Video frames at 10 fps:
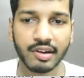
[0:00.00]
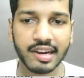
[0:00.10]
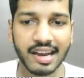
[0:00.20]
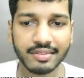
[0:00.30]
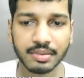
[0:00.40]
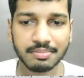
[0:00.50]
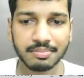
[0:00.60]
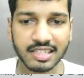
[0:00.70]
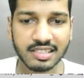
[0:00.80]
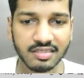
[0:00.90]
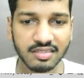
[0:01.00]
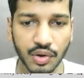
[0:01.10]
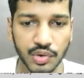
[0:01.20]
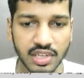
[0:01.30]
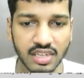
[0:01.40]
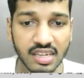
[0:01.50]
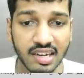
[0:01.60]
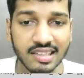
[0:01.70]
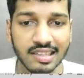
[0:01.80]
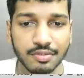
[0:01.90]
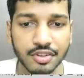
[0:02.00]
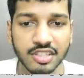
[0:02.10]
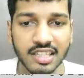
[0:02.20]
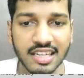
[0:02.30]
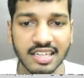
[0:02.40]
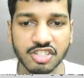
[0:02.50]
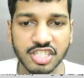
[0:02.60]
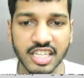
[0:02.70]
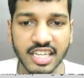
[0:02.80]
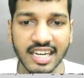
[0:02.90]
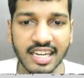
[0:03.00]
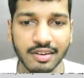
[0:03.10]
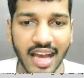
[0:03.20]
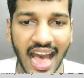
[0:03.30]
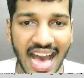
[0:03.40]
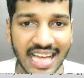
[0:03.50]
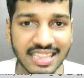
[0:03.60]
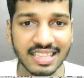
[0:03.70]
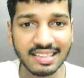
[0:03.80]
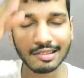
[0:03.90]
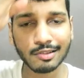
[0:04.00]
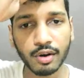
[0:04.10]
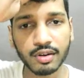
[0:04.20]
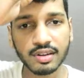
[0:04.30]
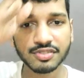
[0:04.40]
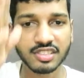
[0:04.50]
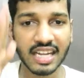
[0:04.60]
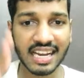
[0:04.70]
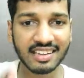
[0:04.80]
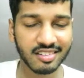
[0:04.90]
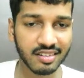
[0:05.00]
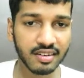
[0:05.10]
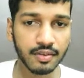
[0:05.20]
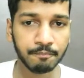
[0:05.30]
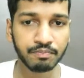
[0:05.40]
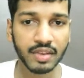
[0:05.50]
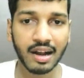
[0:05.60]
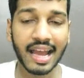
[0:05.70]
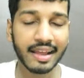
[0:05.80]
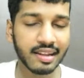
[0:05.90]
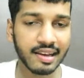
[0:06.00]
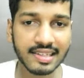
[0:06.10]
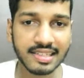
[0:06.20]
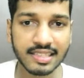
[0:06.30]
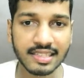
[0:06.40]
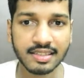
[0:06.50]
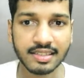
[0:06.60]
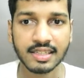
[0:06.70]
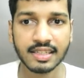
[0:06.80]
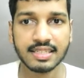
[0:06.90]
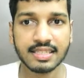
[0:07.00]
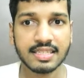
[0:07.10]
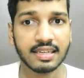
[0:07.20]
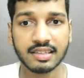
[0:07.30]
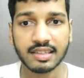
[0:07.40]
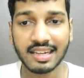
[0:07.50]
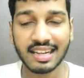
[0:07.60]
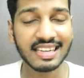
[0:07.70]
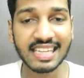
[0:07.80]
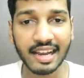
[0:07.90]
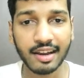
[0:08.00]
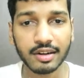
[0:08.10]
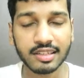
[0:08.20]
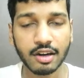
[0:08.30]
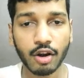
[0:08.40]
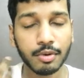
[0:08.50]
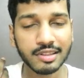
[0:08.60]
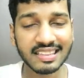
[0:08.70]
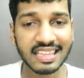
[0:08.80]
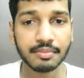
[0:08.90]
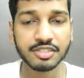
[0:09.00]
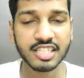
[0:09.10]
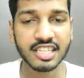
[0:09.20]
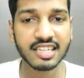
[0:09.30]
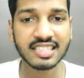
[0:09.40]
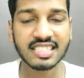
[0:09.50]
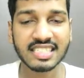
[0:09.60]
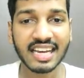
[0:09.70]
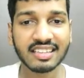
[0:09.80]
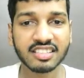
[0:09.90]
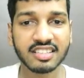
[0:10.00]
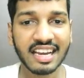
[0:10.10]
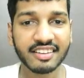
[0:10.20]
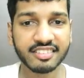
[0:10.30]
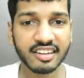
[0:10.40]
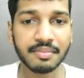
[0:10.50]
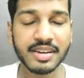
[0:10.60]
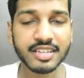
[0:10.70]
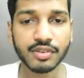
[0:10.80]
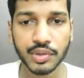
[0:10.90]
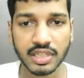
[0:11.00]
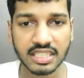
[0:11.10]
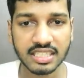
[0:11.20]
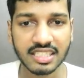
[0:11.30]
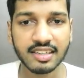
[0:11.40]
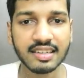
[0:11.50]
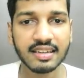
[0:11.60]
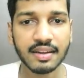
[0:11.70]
have perspective. This was the chair. It had this sort of texture. I luckily I got almost the same share texture image on the internet.